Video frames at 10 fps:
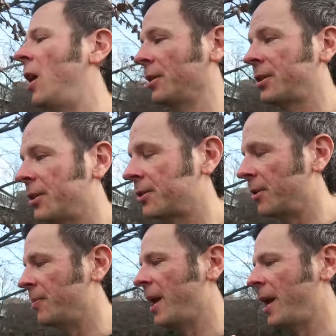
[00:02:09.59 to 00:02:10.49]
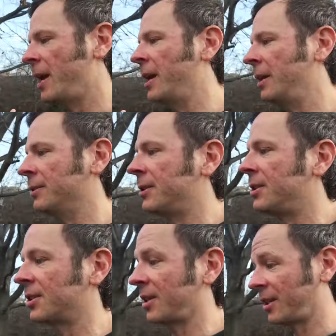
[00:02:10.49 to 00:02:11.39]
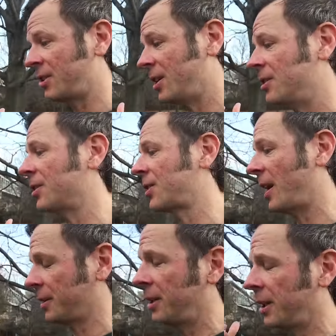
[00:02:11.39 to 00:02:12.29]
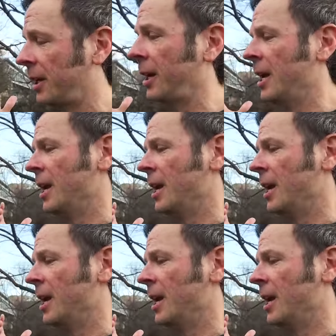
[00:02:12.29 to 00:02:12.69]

autism and dyslexia and dyscalculia